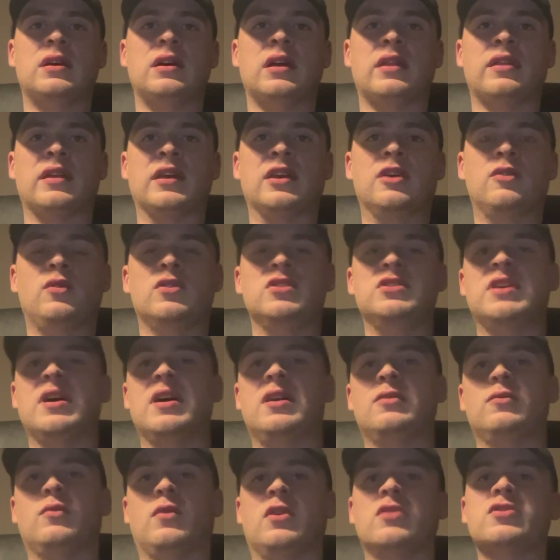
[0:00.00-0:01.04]
I think, well,
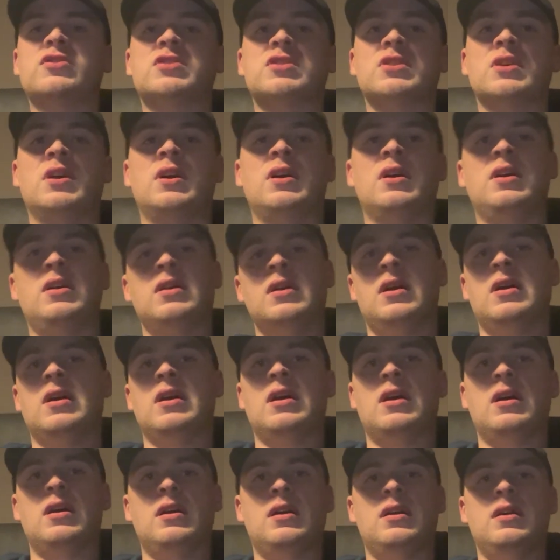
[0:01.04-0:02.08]
yeah, it was.
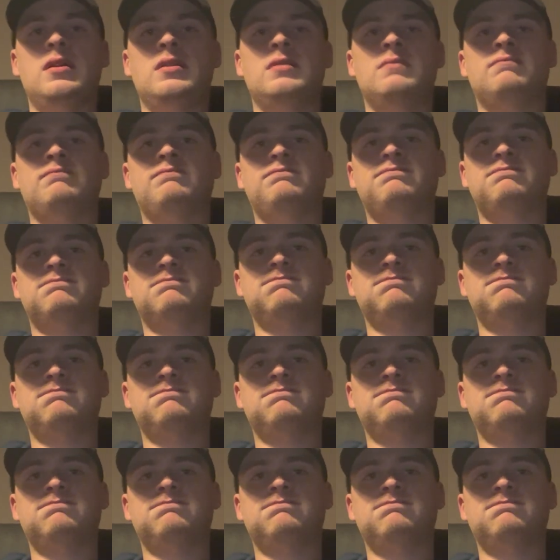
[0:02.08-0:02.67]
Um,